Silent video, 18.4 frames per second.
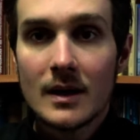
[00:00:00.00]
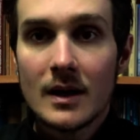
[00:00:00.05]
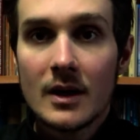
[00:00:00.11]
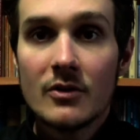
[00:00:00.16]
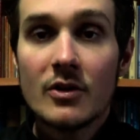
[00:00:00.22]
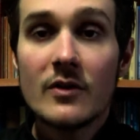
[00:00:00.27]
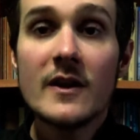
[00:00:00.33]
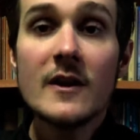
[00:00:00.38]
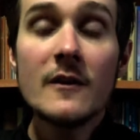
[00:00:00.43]

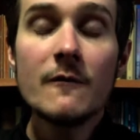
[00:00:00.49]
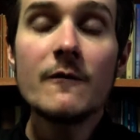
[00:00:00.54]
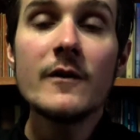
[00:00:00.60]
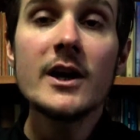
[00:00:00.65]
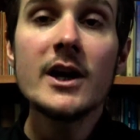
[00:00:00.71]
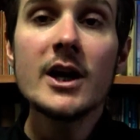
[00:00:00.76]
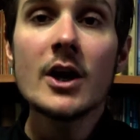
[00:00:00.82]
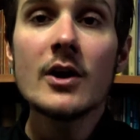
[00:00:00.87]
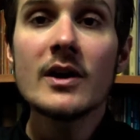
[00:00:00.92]
So this
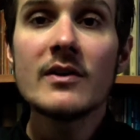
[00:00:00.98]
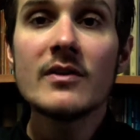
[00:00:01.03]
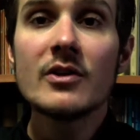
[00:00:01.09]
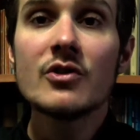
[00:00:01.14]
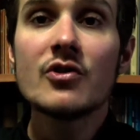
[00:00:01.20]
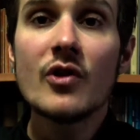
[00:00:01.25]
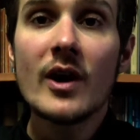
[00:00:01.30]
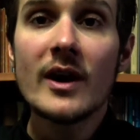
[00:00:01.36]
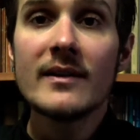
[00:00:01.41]
video is
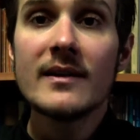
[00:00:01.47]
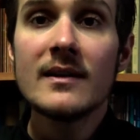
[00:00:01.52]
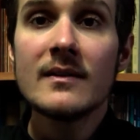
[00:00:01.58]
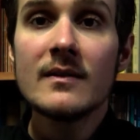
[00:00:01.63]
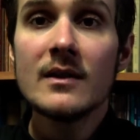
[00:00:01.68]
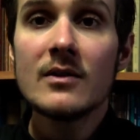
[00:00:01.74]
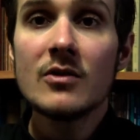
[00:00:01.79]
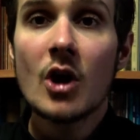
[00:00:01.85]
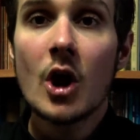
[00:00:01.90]
addressing
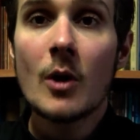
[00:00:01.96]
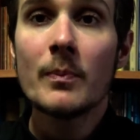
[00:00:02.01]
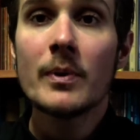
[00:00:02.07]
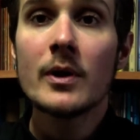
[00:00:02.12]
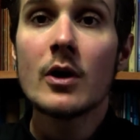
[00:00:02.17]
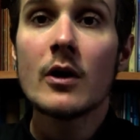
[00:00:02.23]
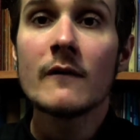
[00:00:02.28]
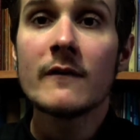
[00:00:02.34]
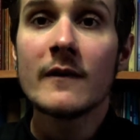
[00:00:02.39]
the
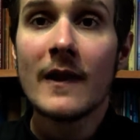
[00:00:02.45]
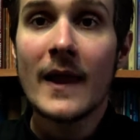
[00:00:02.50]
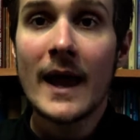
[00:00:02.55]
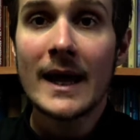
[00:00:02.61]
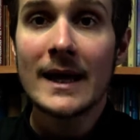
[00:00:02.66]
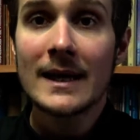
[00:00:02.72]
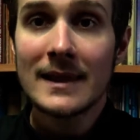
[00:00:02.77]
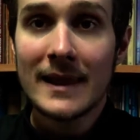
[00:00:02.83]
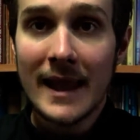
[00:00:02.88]
topic of
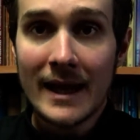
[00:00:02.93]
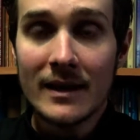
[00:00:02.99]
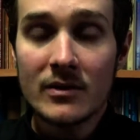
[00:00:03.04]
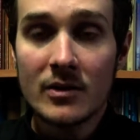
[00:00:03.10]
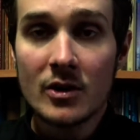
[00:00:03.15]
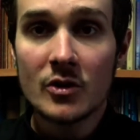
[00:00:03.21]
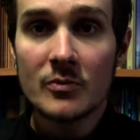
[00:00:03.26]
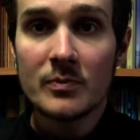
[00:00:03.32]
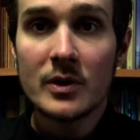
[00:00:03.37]
lay
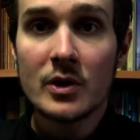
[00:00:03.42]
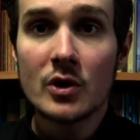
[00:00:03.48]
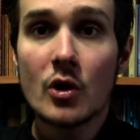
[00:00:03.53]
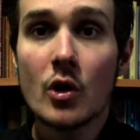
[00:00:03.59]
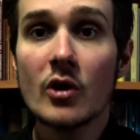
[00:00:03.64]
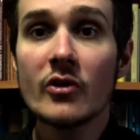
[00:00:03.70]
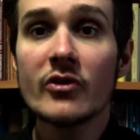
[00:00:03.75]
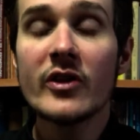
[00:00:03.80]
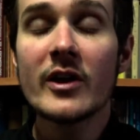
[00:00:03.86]
lectors,
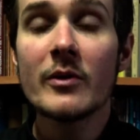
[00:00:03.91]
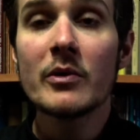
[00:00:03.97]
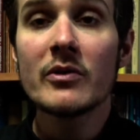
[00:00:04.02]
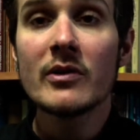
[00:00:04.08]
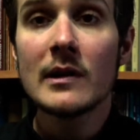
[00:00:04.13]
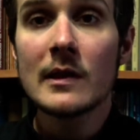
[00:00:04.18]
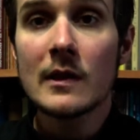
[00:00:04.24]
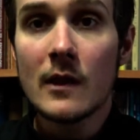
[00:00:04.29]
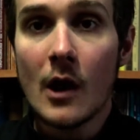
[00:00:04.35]
because there was
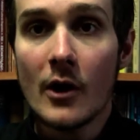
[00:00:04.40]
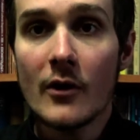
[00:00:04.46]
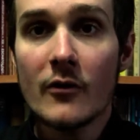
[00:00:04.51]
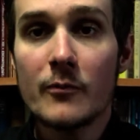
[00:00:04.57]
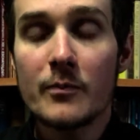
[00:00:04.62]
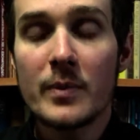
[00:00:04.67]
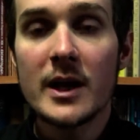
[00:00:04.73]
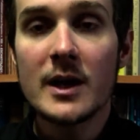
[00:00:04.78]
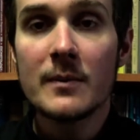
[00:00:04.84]
a lot
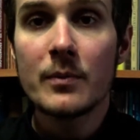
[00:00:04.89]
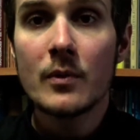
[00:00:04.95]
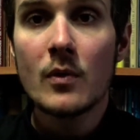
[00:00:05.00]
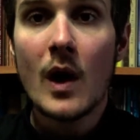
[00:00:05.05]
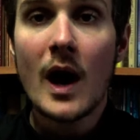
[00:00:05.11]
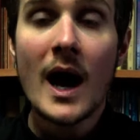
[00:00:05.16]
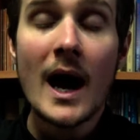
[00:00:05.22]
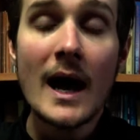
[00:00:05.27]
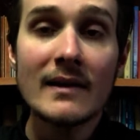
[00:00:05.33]
of
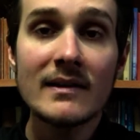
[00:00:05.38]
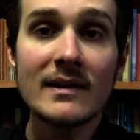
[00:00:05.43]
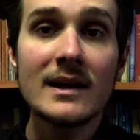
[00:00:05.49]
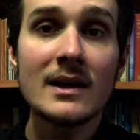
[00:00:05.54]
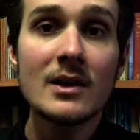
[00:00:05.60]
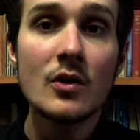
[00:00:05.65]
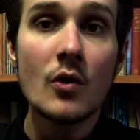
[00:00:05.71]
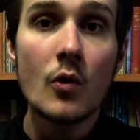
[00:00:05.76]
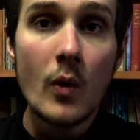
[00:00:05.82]
people
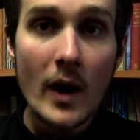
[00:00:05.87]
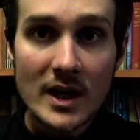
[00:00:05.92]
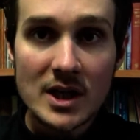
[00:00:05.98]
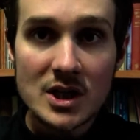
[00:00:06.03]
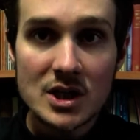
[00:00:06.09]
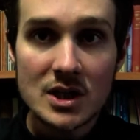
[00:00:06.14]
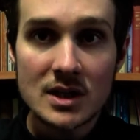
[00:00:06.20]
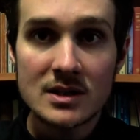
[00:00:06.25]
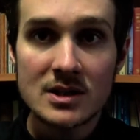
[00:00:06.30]
asking
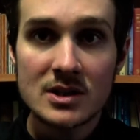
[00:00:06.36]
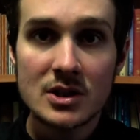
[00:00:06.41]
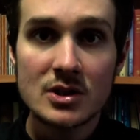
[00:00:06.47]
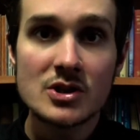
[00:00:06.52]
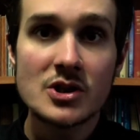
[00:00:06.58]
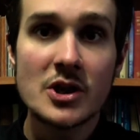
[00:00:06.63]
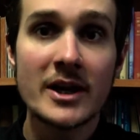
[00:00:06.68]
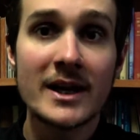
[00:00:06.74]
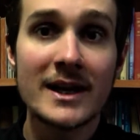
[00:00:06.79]
questions
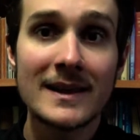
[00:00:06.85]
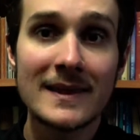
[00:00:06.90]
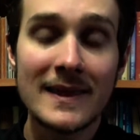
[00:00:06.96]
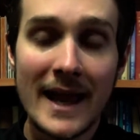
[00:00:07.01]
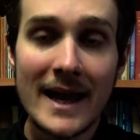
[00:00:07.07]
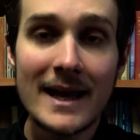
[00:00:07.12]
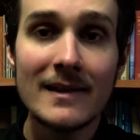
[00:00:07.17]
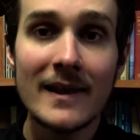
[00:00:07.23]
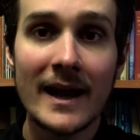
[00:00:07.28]
concerning
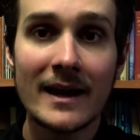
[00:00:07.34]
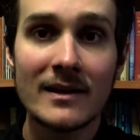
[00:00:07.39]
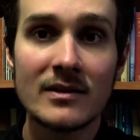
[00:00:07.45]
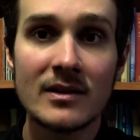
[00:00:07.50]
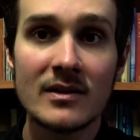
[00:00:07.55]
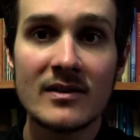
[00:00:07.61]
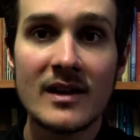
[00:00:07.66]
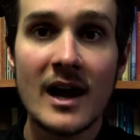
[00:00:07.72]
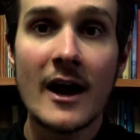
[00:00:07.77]
lay
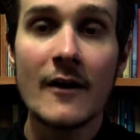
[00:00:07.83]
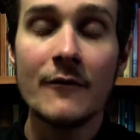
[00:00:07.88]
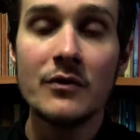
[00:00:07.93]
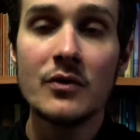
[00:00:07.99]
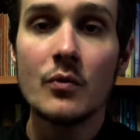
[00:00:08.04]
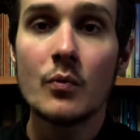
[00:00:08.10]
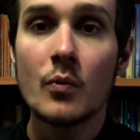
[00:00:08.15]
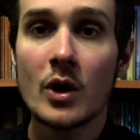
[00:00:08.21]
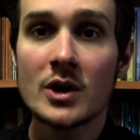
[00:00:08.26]
lectors
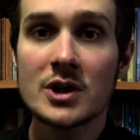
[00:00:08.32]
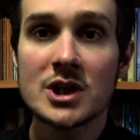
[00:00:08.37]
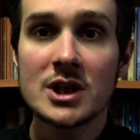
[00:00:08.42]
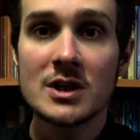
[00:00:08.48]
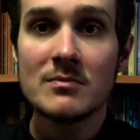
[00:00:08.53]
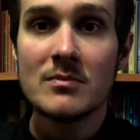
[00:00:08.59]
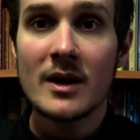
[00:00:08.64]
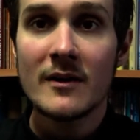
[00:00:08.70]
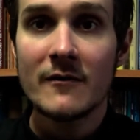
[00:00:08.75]
after
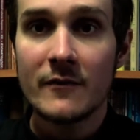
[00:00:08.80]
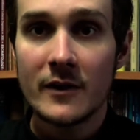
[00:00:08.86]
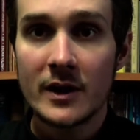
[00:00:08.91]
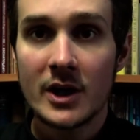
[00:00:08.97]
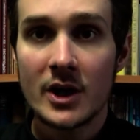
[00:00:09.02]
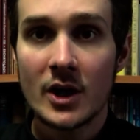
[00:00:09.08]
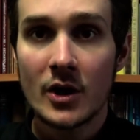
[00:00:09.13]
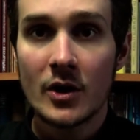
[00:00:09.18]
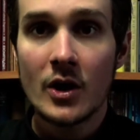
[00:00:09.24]
watching my
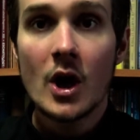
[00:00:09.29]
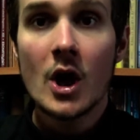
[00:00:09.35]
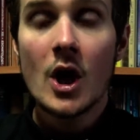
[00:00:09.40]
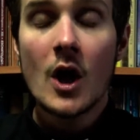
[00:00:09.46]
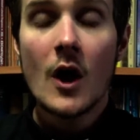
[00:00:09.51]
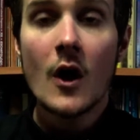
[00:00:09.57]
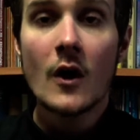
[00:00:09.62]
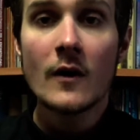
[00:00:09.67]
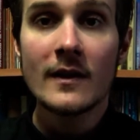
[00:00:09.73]
video
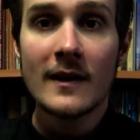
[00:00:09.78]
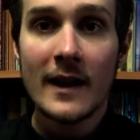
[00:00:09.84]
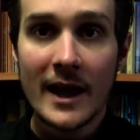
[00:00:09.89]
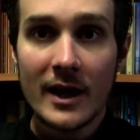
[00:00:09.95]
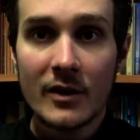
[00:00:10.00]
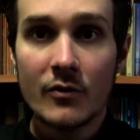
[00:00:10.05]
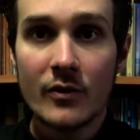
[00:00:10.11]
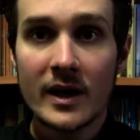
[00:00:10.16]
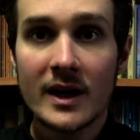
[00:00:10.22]
on
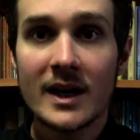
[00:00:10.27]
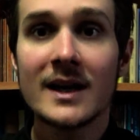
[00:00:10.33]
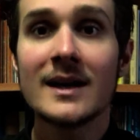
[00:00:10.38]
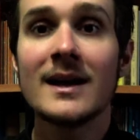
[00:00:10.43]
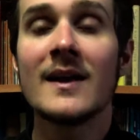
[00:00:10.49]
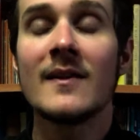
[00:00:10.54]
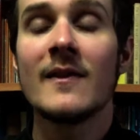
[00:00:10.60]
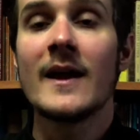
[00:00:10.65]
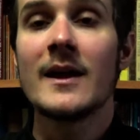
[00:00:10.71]
lay reading
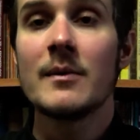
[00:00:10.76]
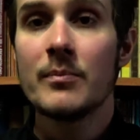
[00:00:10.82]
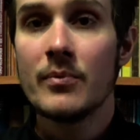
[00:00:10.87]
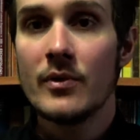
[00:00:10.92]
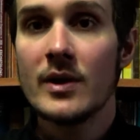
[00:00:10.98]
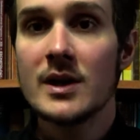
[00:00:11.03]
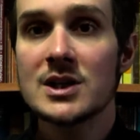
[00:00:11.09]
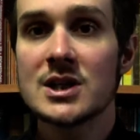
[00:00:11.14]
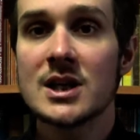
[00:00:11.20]
and lay
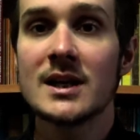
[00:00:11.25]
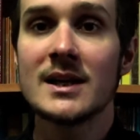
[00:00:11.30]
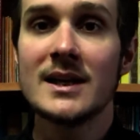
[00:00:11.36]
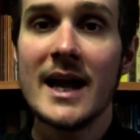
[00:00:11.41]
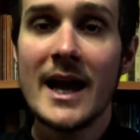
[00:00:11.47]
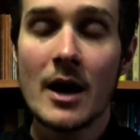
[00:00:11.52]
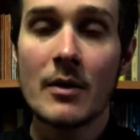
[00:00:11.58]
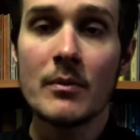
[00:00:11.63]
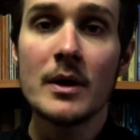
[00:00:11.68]
preaching.
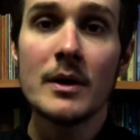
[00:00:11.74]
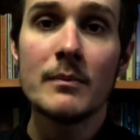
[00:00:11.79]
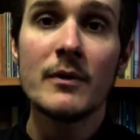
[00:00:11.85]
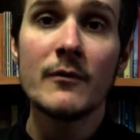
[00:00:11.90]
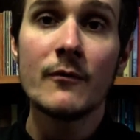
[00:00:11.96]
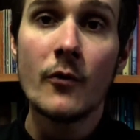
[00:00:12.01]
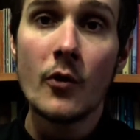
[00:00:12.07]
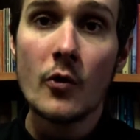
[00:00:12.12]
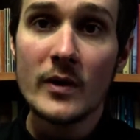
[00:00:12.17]
Now,
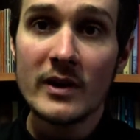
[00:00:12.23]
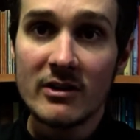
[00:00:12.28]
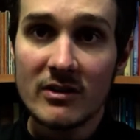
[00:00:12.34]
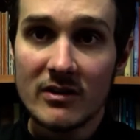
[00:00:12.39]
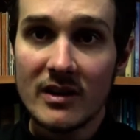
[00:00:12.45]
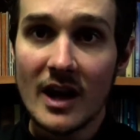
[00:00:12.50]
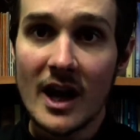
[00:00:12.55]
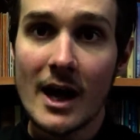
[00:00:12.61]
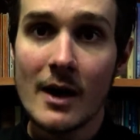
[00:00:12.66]
before we
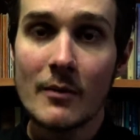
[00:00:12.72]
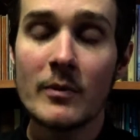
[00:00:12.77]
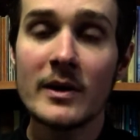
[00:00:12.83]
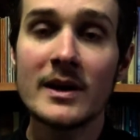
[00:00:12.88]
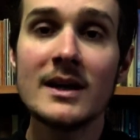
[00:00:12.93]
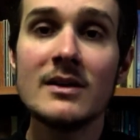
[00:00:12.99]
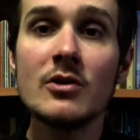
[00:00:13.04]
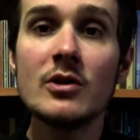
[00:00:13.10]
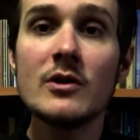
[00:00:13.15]
start, we
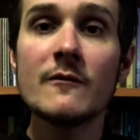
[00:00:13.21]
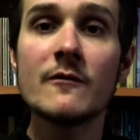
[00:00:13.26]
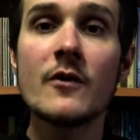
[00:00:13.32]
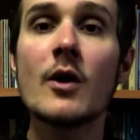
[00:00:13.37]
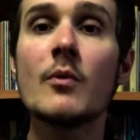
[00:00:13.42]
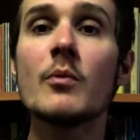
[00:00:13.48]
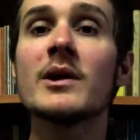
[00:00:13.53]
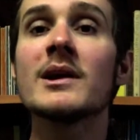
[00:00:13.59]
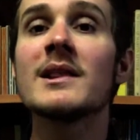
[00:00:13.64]
need to
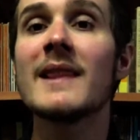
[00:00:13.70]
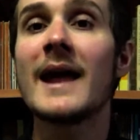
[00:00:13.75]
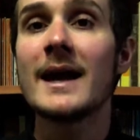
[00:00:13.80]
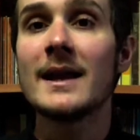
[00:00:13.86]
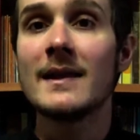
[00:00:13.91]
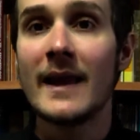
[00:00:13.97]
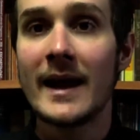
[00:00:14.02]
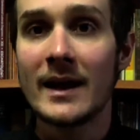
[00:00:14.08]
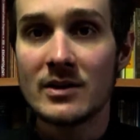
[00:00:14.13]
define what a lay
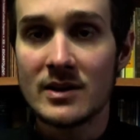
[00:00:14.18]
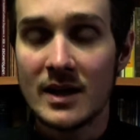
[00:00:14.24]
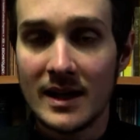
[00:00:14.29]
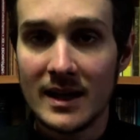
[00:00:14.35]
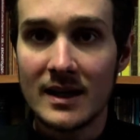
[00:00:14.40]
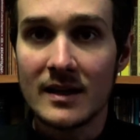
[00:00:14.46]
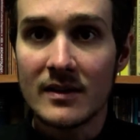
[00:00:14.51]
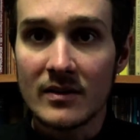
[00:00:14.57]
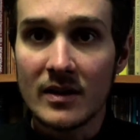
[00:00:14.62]
lector
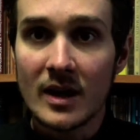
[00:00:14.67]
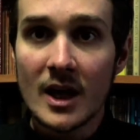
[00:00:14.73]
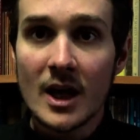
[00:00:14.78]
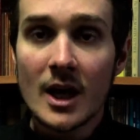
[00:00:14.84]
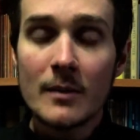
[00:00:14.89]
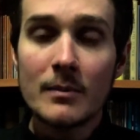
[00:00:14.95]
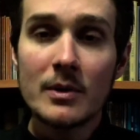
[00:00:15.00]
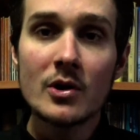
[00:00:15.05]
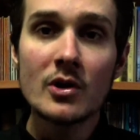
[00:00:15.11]
is,
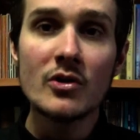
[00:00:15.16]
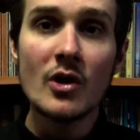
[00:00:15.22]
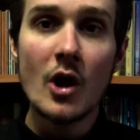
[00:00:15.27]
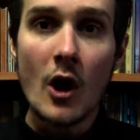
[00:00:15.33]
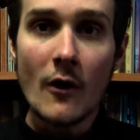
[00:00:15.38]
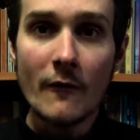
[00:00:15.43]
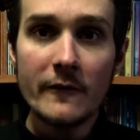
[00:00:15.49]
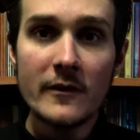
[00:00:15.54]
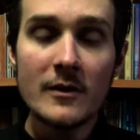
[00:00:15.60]
because
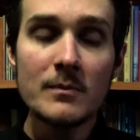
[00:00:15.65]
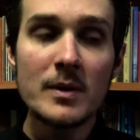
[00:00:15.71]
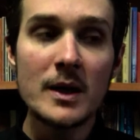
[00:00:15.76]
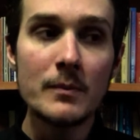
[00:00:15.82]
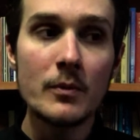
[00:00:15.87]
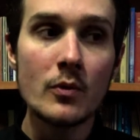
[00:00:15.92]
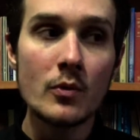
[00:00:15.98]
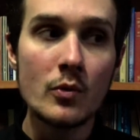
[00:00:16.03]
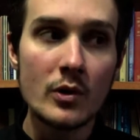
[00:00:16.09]
often
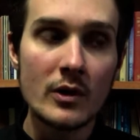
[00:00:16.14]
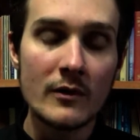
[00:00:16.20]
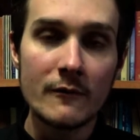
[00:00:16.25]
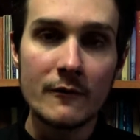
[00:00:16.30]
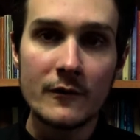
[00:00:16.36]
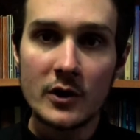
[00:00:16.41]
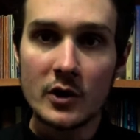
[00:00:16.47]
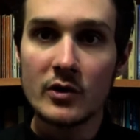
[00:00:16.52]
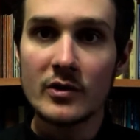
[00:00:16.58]
people
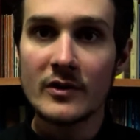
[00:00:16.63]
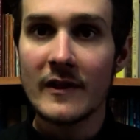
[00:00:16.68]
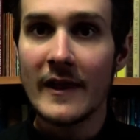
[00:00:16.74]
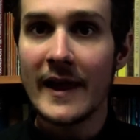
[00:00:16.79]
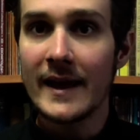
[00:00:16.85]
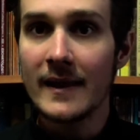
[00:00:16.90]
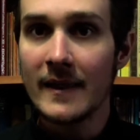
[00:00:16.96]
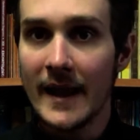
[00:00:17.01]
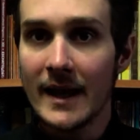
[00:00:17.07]
confuse
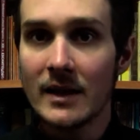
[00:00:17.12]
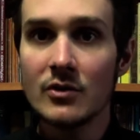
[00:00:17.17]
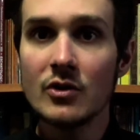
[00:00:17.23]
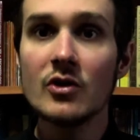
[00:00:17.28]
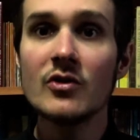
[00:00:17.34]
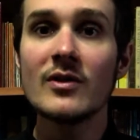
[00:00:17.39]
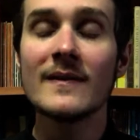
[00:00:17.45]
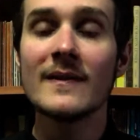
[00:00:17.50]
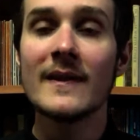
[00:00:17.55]
lay
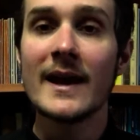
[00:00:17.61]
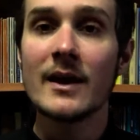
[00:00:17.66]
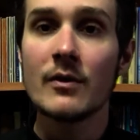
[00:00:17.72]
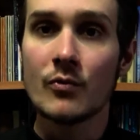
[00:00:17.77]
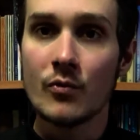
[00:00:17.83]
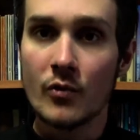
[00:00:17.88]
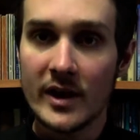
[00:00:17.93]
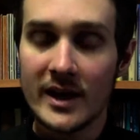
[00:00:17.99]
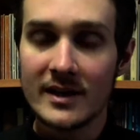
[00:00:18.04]
lectors and lay
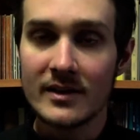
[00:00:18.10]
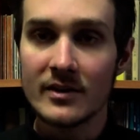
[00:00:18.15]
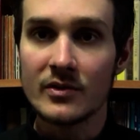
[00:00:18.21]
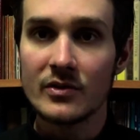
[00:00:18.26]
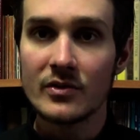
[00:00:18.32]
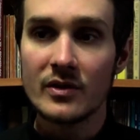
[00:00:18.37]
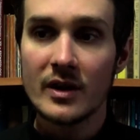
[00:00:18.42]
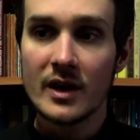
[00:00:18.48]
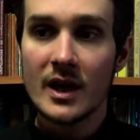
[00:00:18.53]

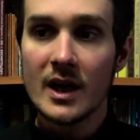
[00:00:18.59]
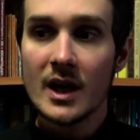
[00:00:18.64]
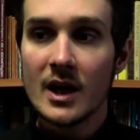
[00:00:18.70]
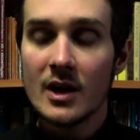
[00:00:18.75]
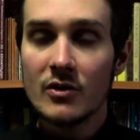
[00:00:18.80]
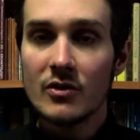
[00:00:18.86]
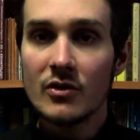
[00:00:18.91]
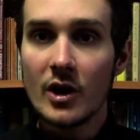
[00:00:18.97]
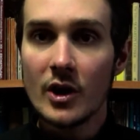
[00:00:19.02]
readers.
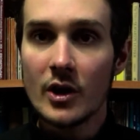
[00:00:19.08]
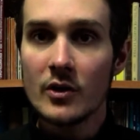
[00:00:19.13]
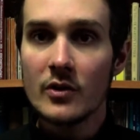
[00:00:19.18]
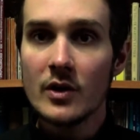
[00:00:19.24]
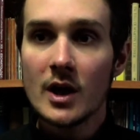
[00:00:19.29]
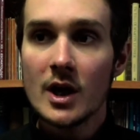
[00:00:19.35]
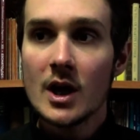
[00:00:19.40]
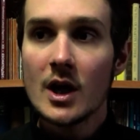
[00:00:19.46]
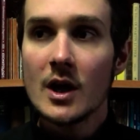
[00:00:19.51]
So
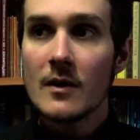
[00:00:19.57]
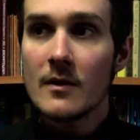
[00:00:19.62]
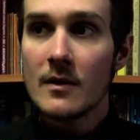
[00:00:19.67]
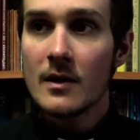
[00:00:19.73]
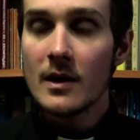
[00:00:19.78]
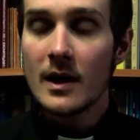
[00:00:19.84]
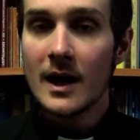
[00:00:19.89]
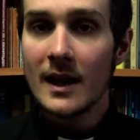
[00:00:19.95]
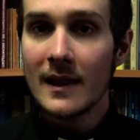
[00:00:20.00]

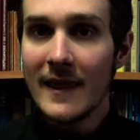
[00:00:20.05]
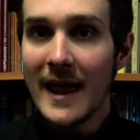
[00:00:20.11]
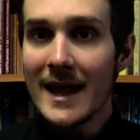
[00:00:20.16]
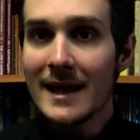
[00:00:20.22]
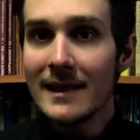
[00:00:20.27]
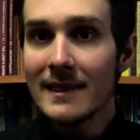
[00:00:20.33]
a lay